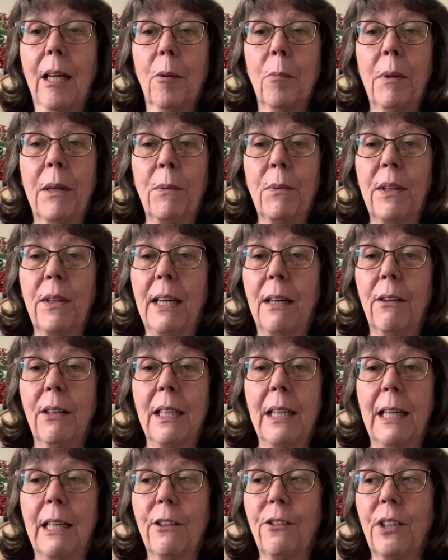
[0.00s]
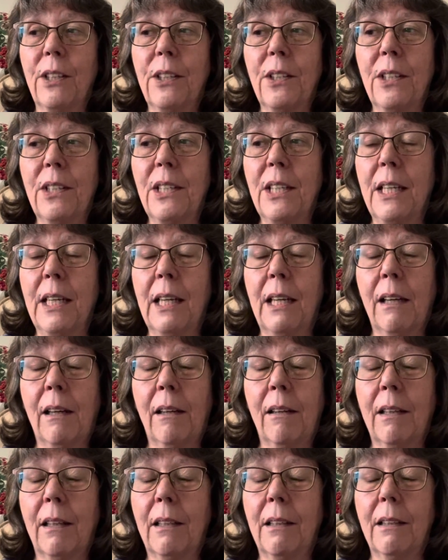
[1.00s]
been without electricity
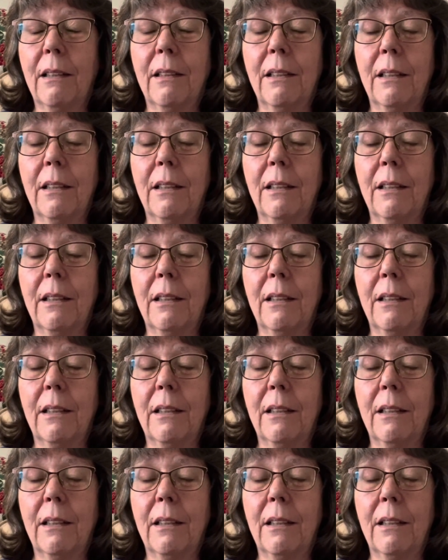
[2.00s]
and